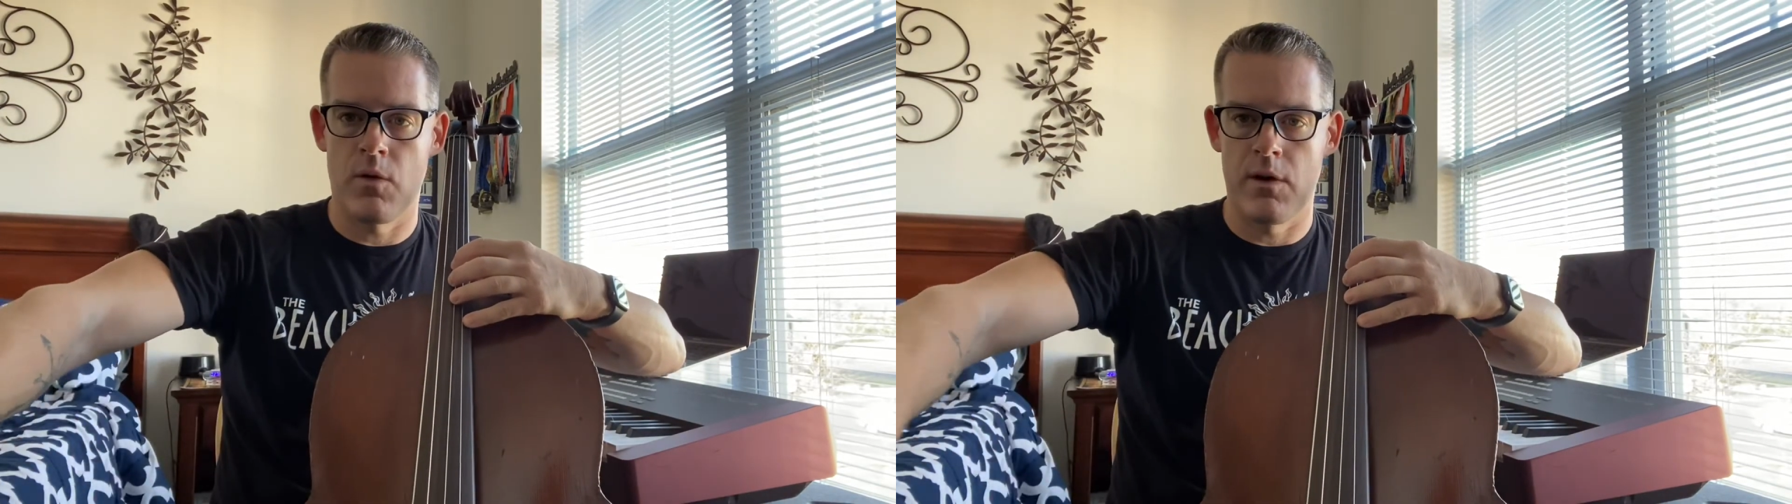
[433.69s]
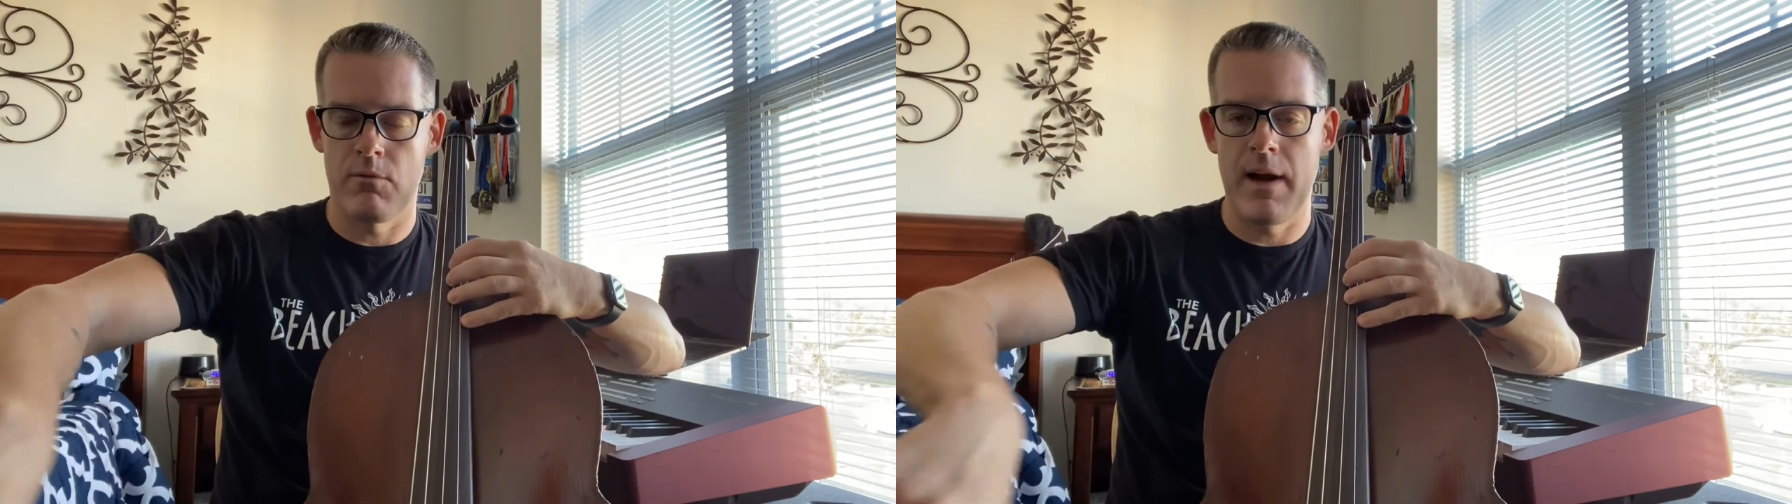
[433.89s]

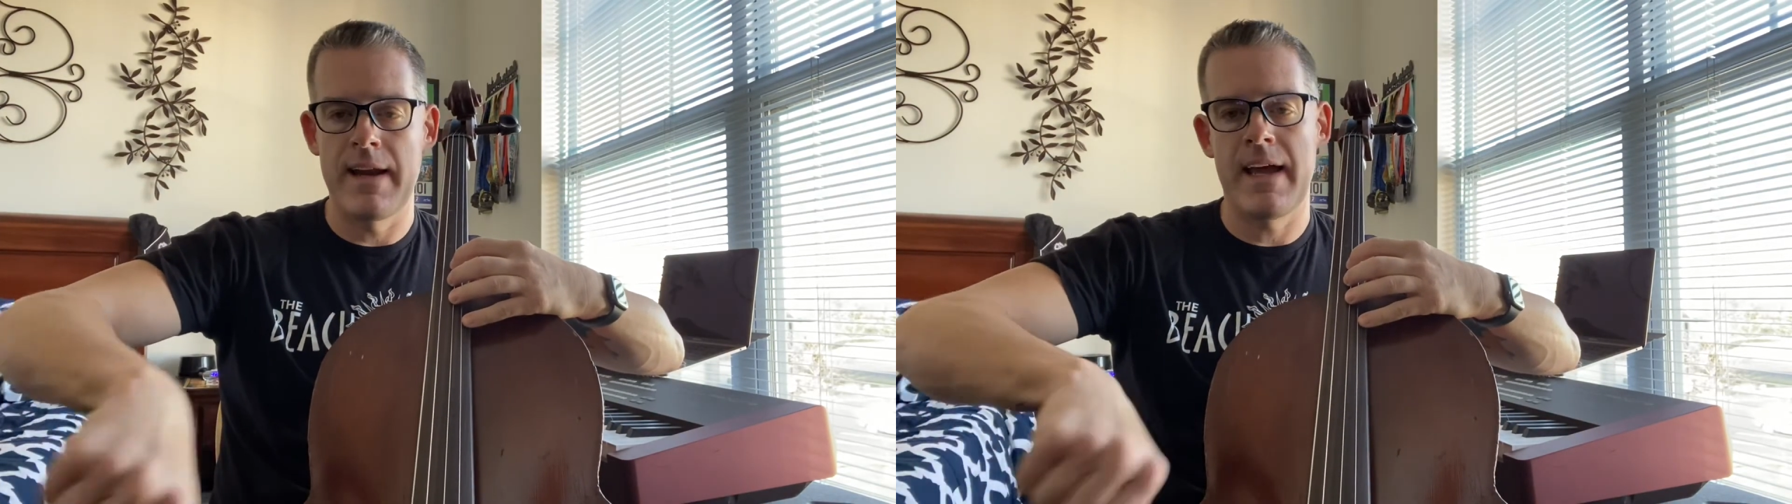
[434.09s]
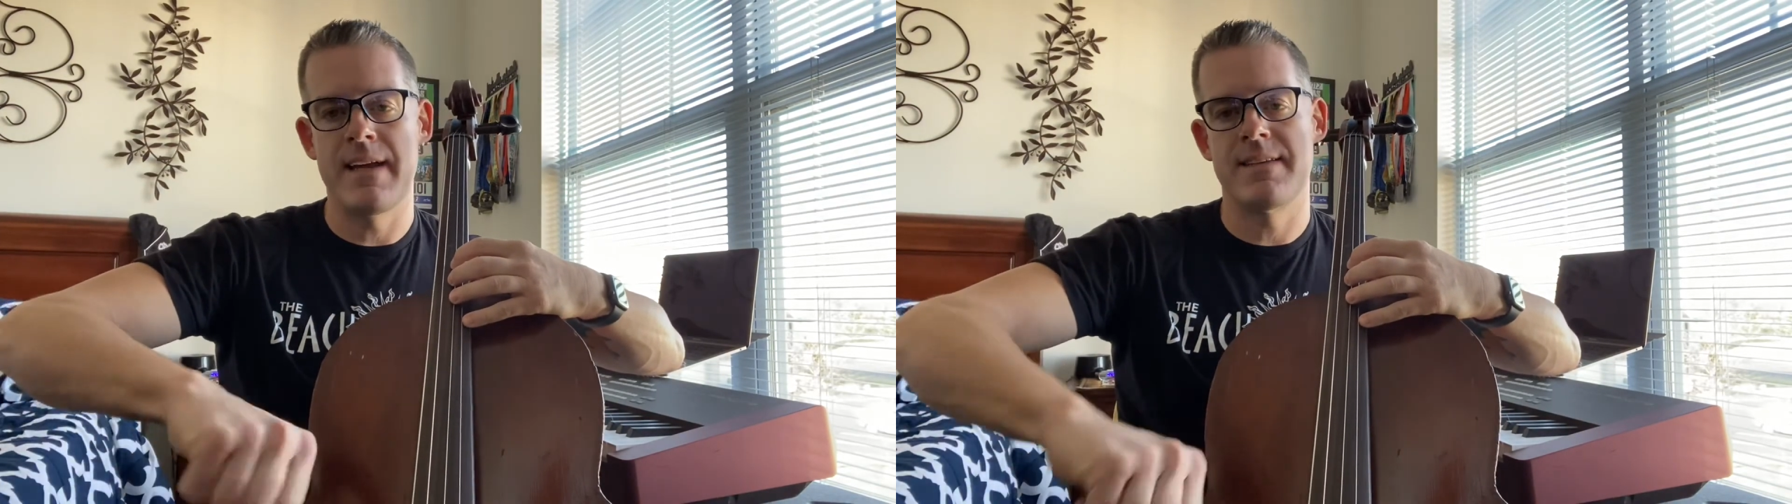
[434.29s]
on right
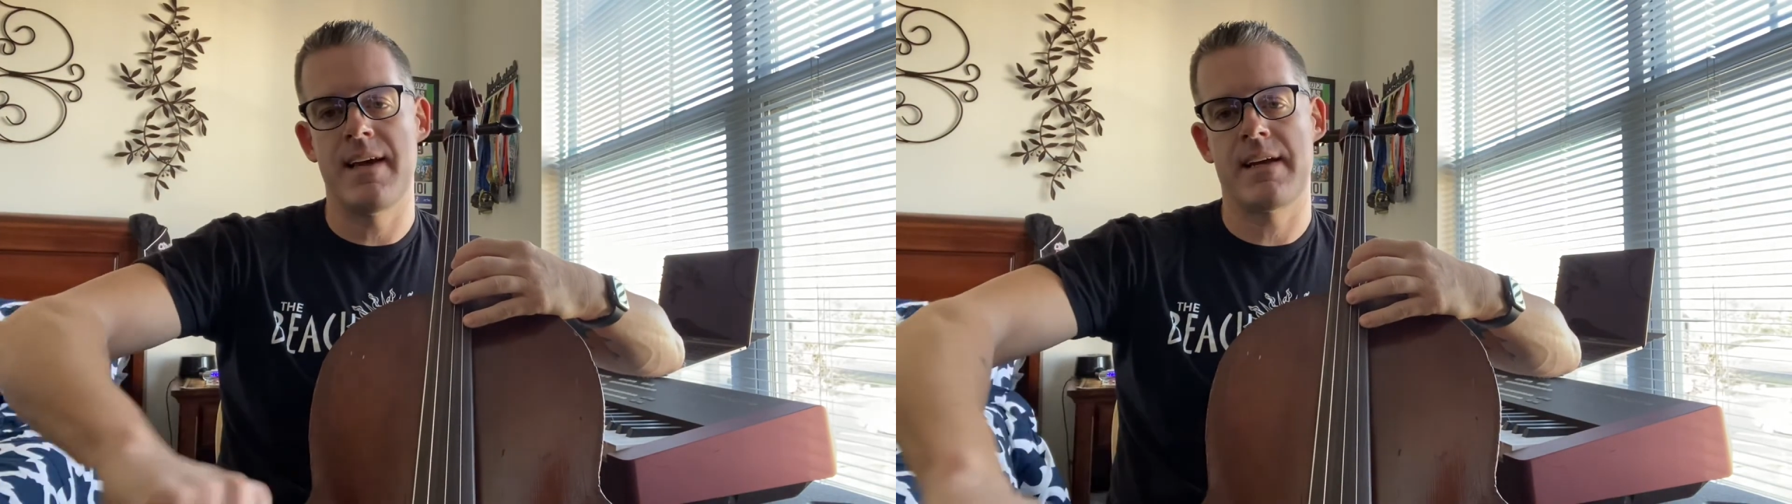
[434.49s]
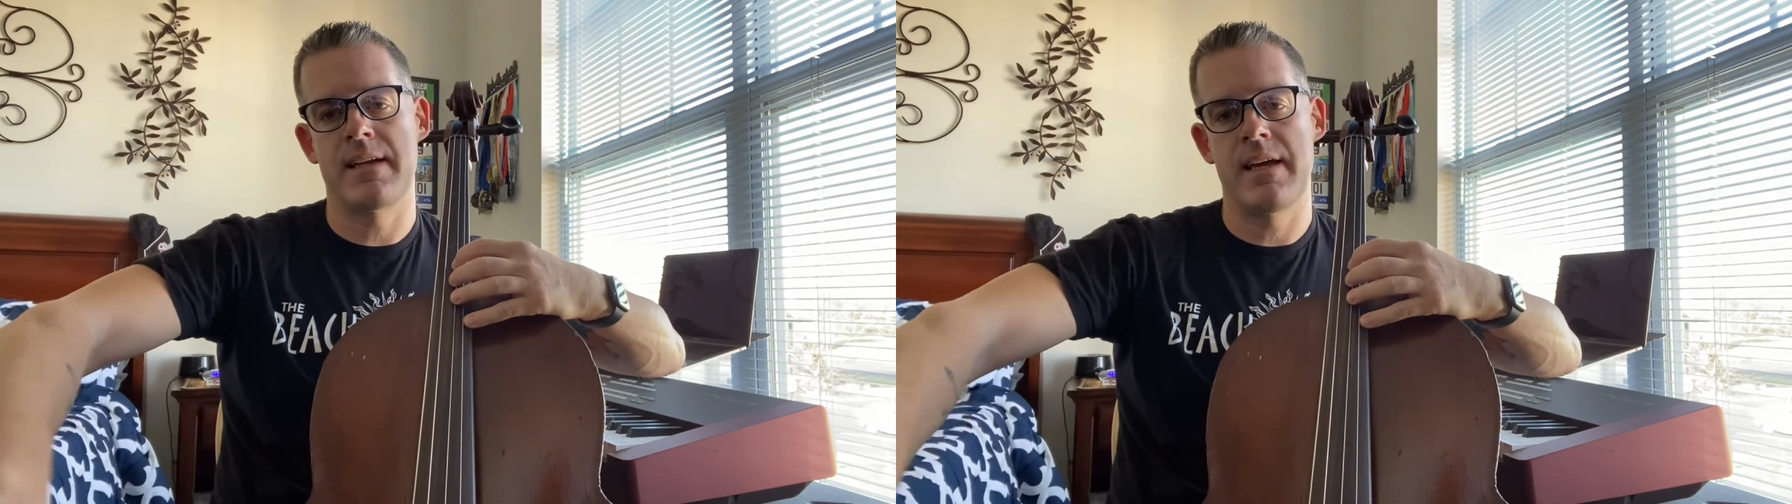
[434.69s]
hand
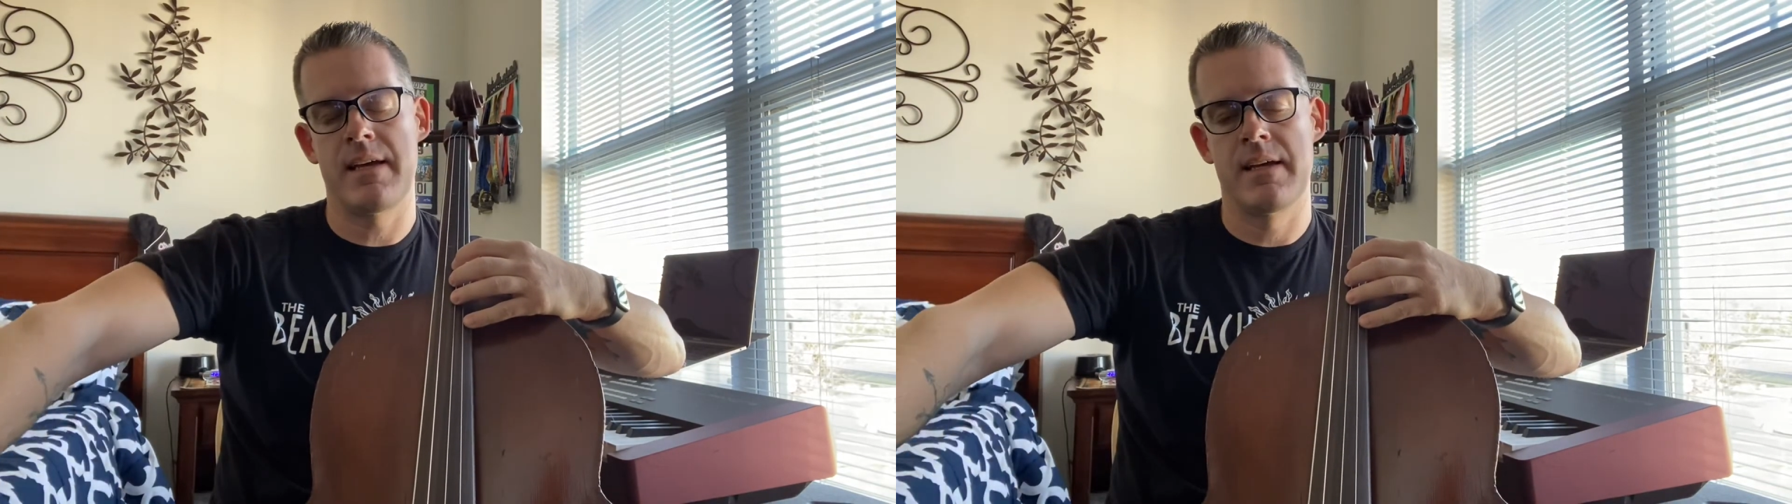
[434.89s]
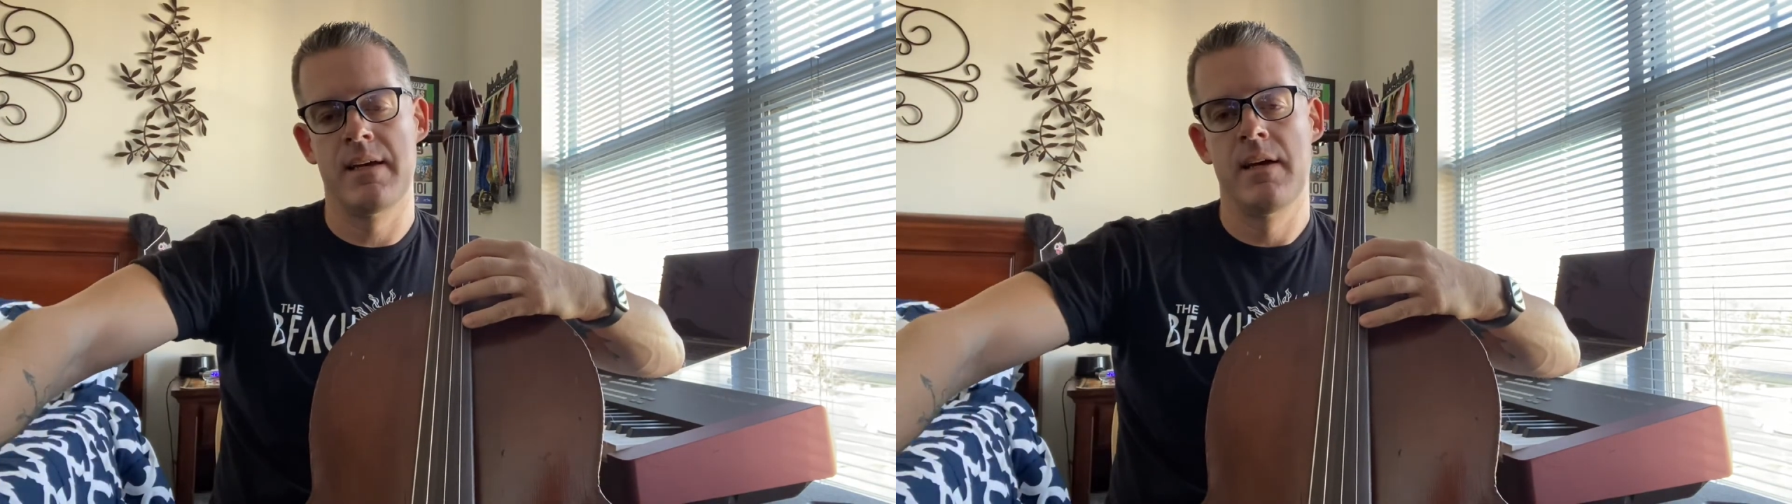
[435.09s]
technique,